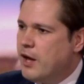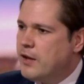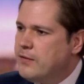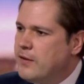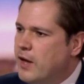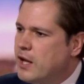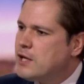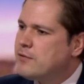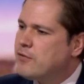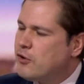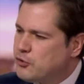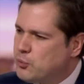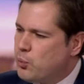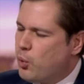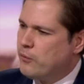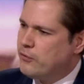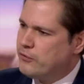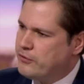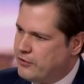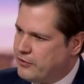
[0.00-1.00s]
None of us
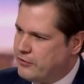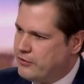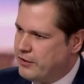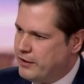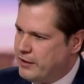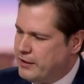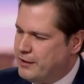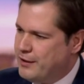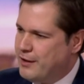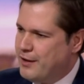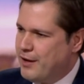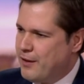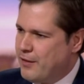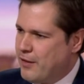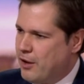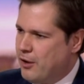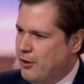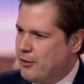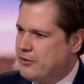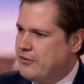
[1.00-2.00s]
want to see
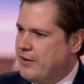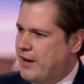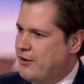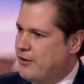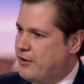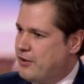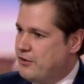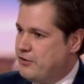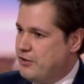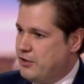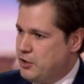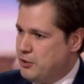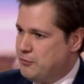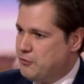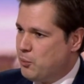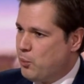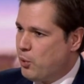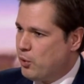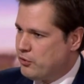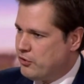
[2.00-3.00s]
the lockdown continue
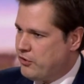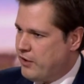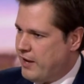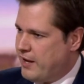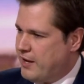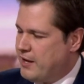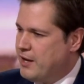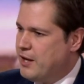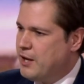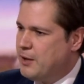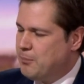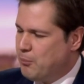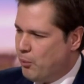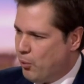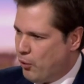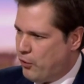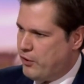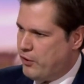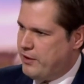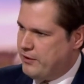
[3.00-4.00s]
for one day
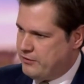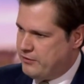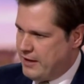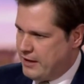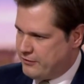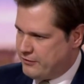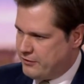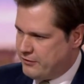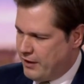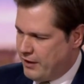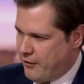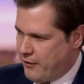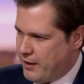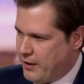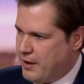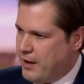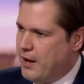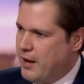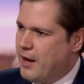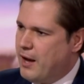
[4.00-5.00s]
more than is necessary.